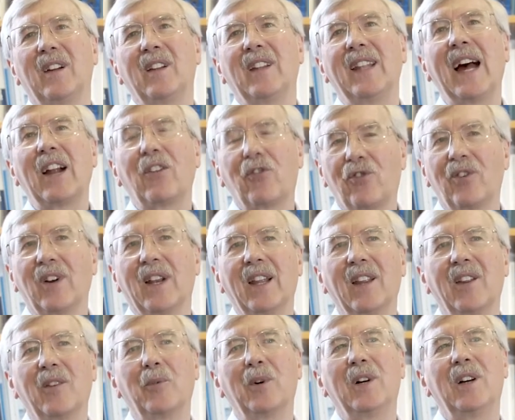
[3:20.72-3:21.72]

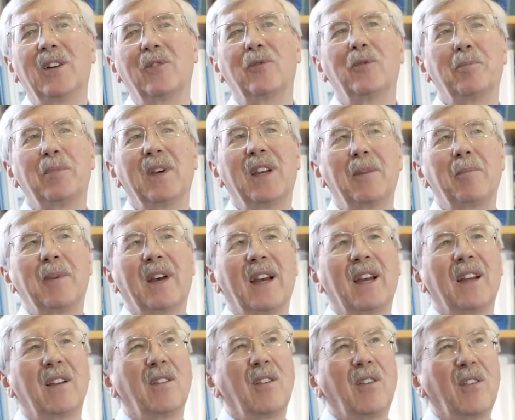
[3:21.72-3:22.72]
naturally the world would be
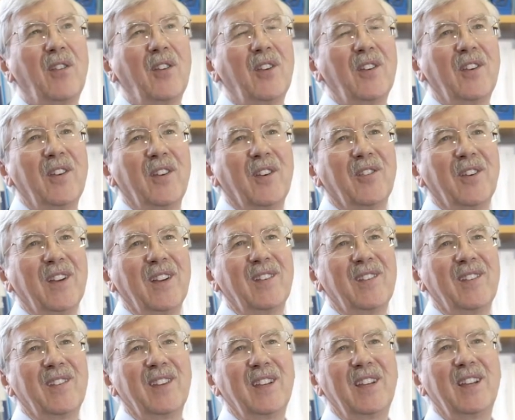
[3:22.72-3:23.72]
about 30 degrees
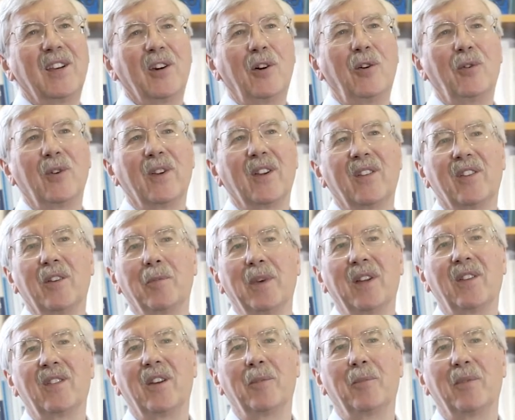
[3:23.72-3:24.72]
C colder, so it'd
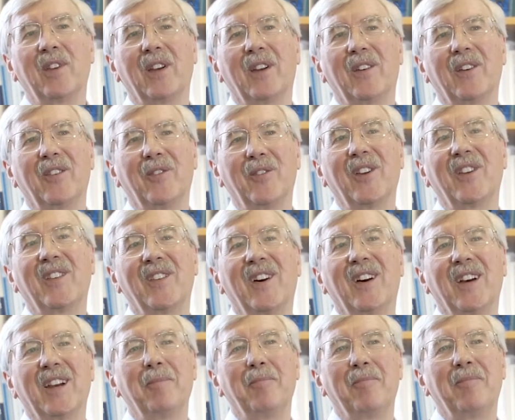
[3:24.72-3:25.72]
be sub-zero all the
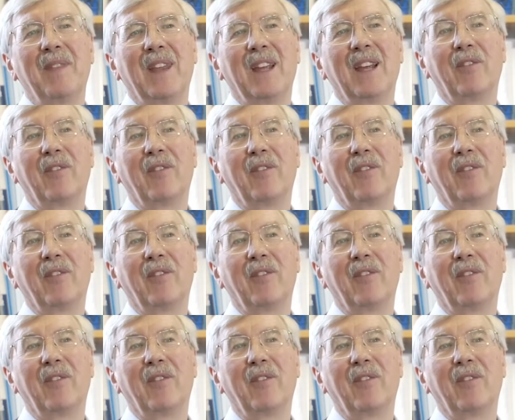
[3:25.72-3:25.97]
time,